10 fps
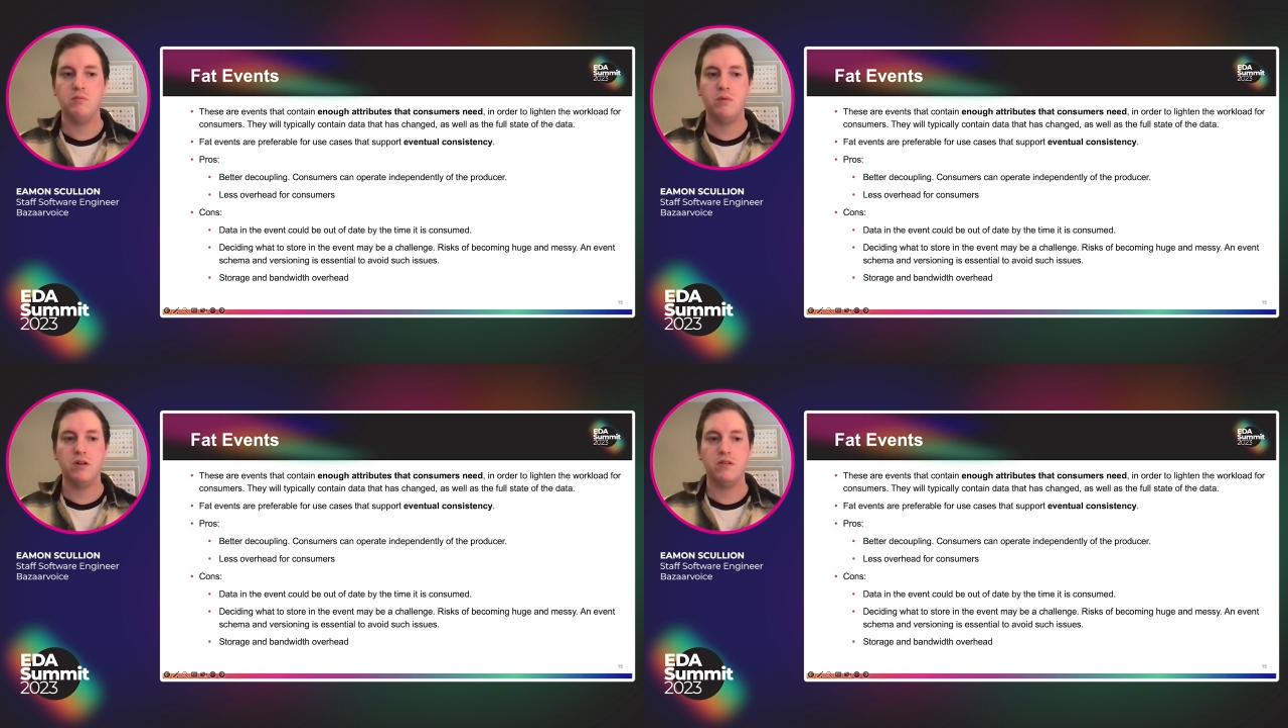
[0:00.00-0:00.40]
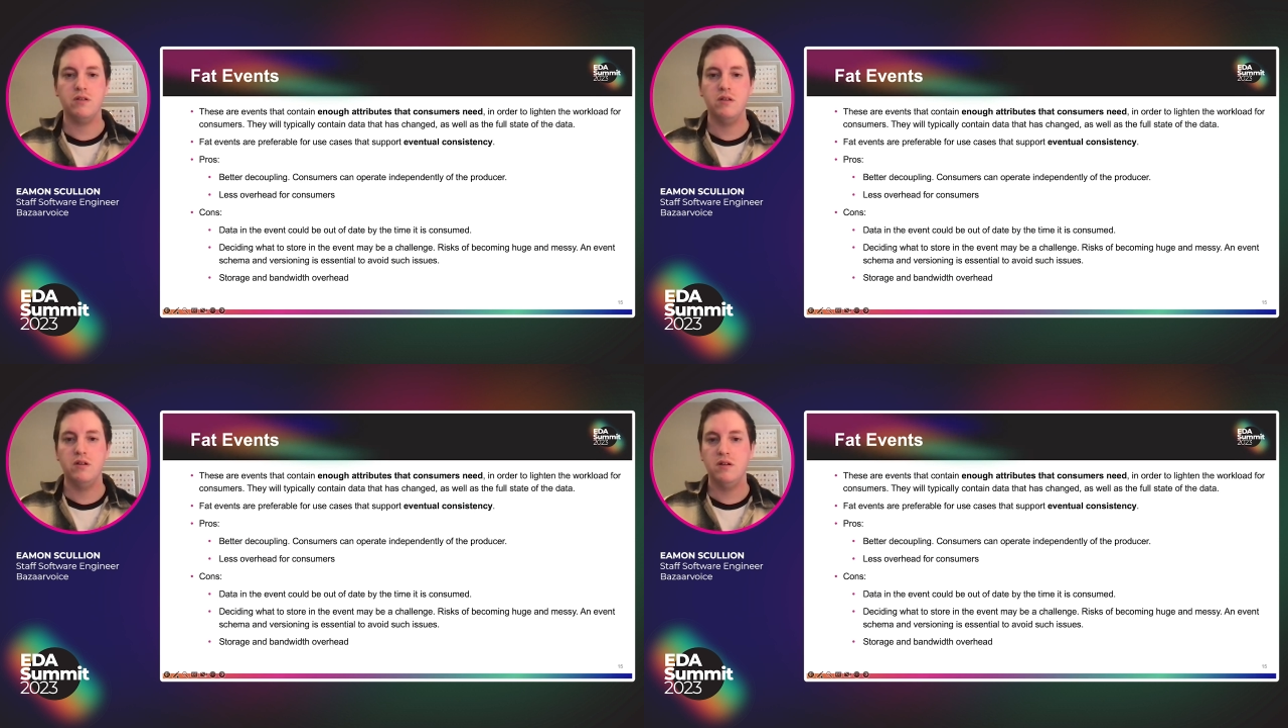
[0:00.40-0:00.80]
but
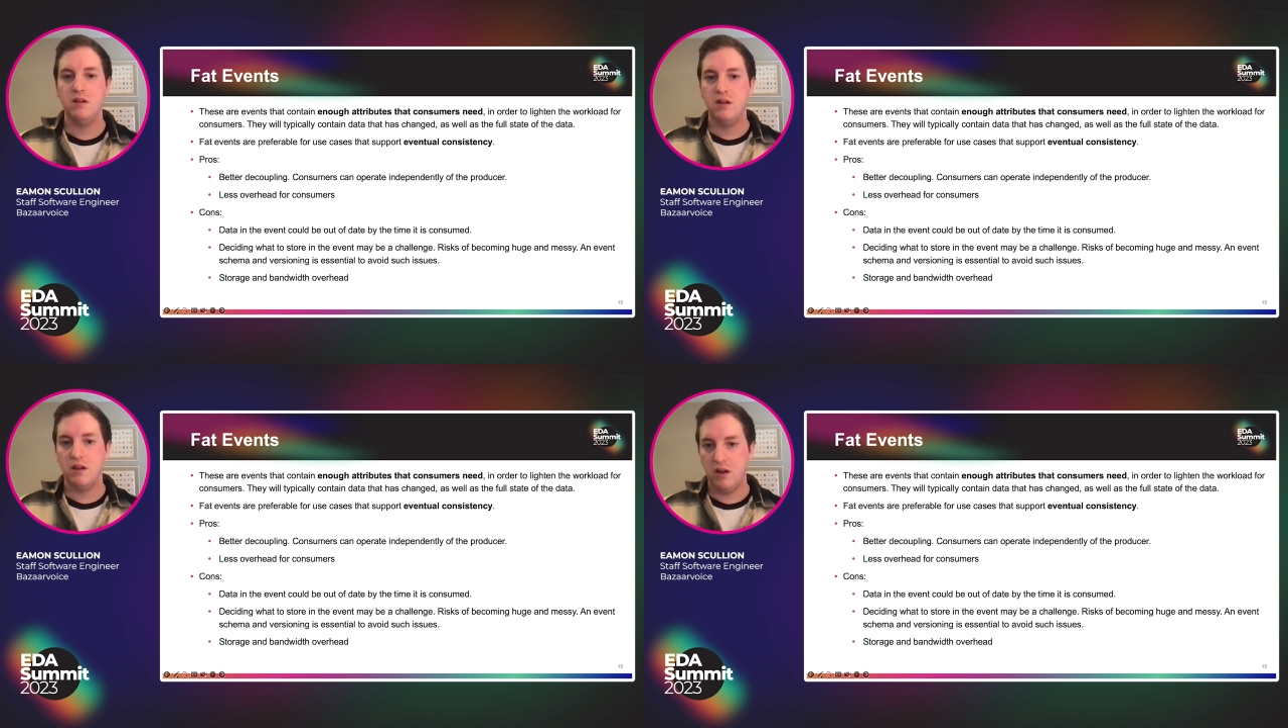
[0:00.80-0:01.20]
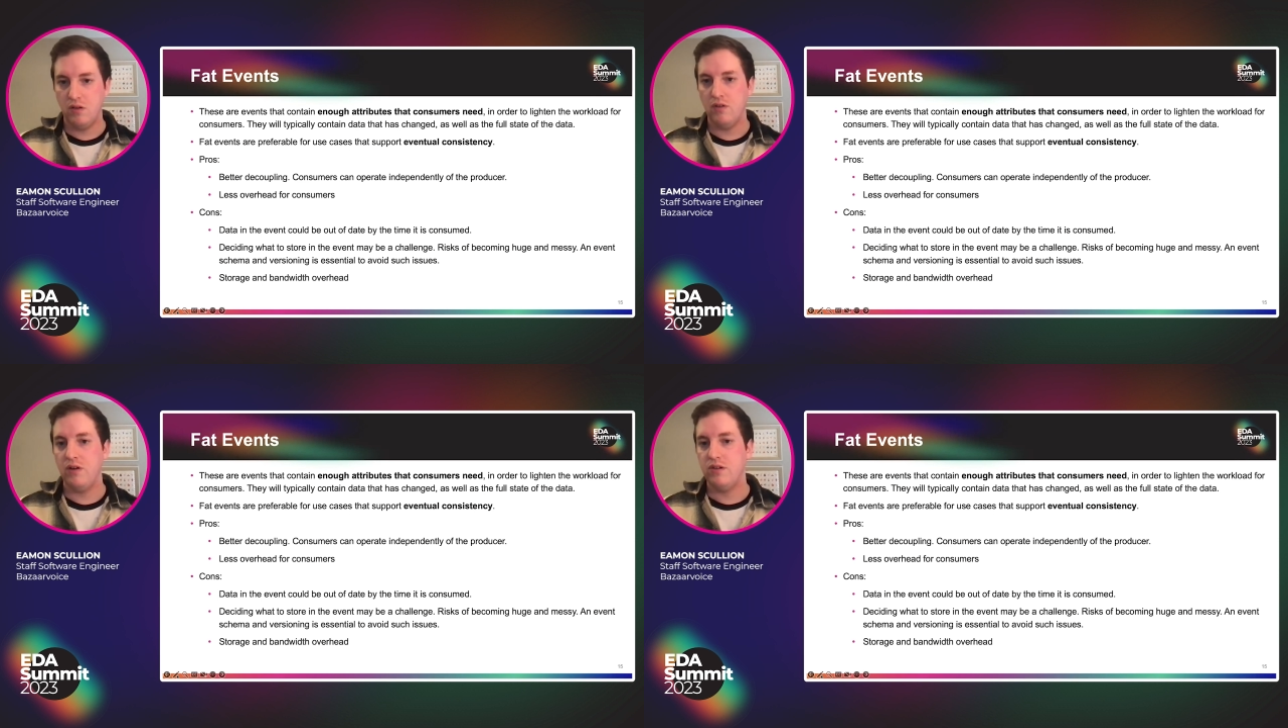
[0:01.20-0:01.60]

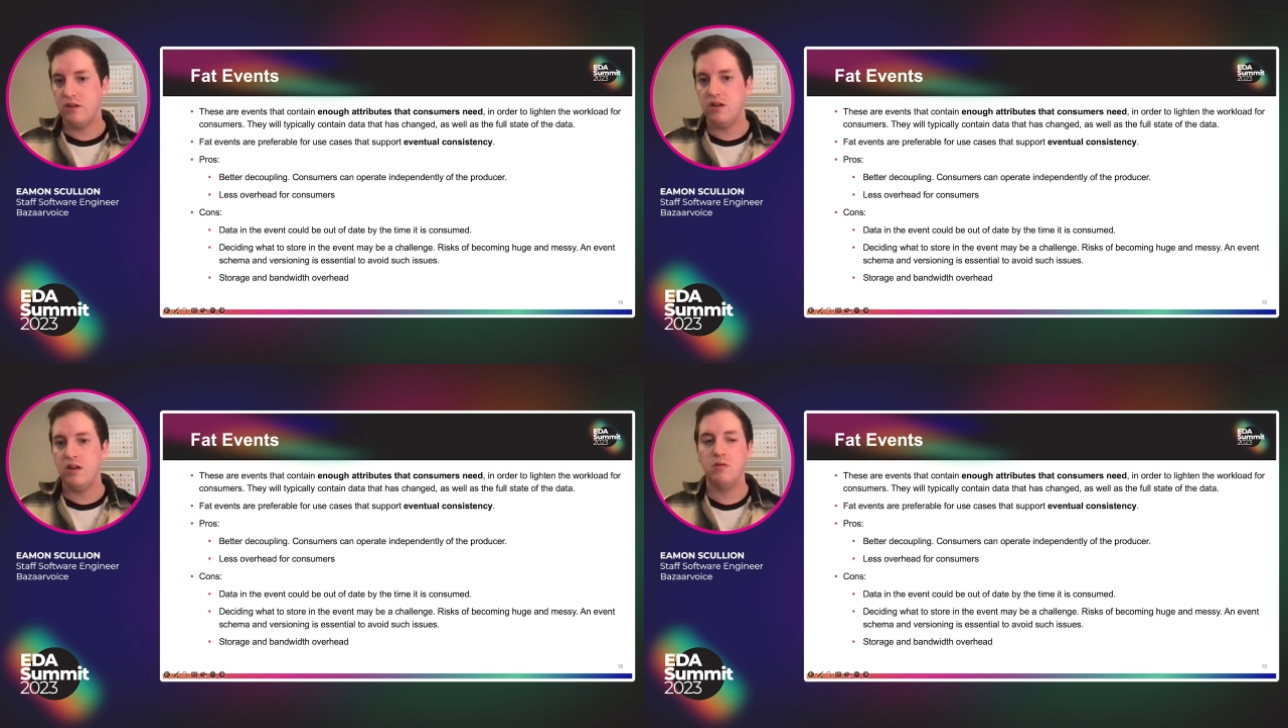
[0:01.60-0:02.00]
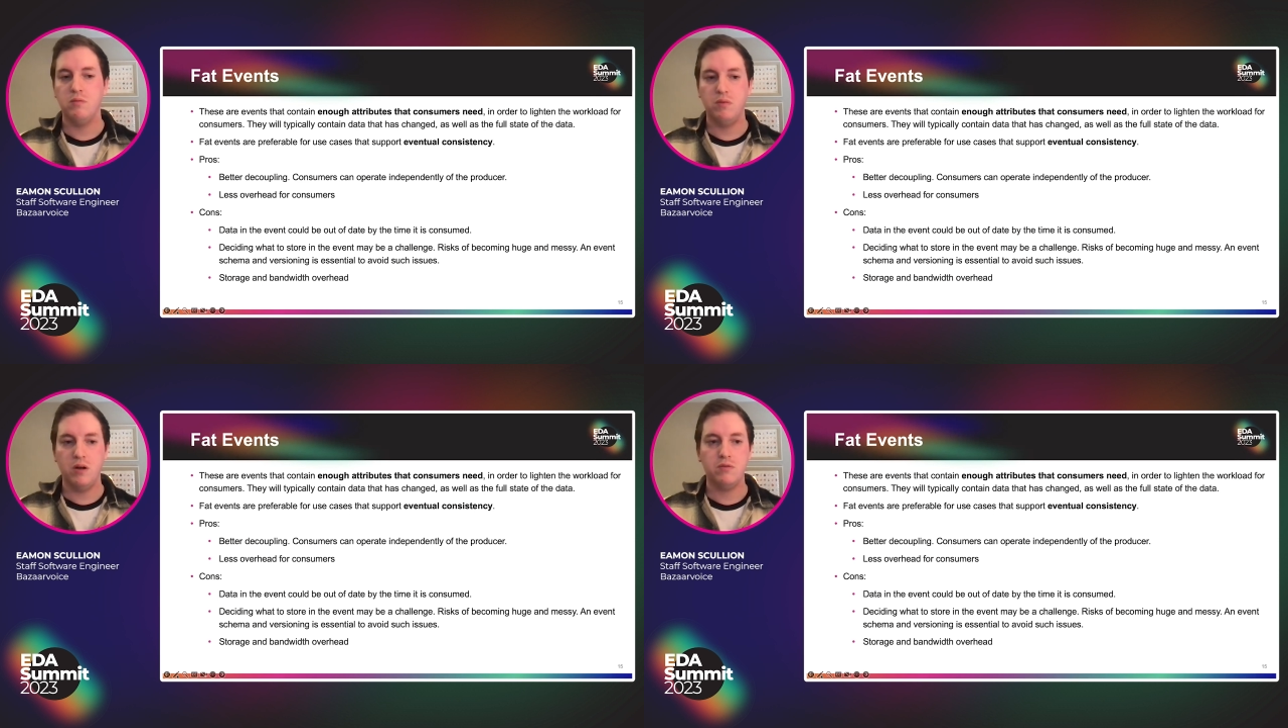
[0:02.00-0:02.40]
it'll eventually
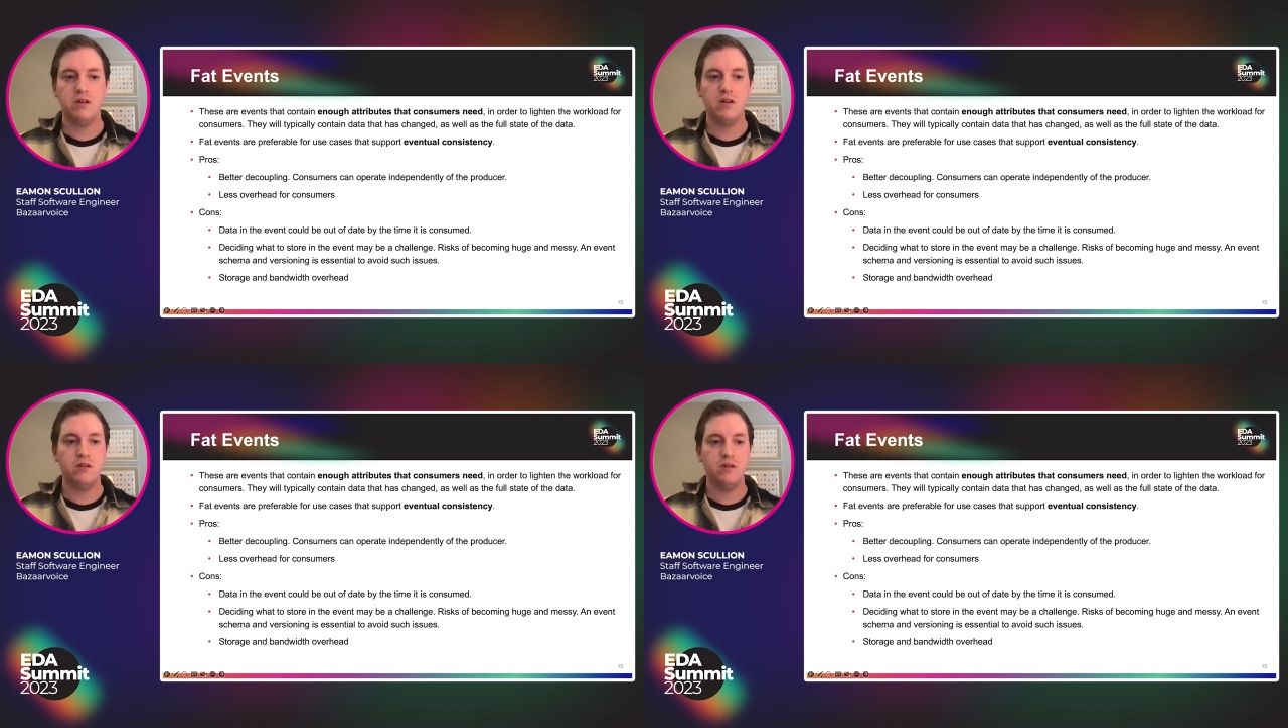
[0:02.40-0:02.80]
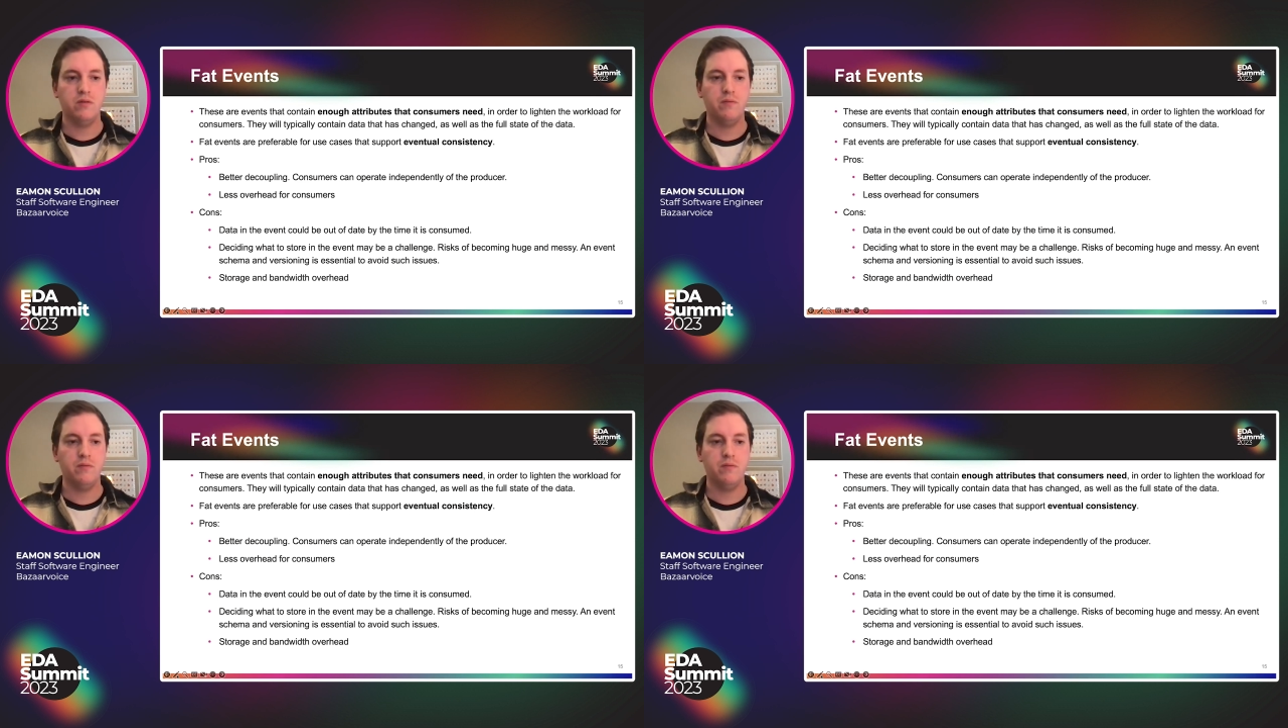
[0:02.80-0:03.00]
be updated.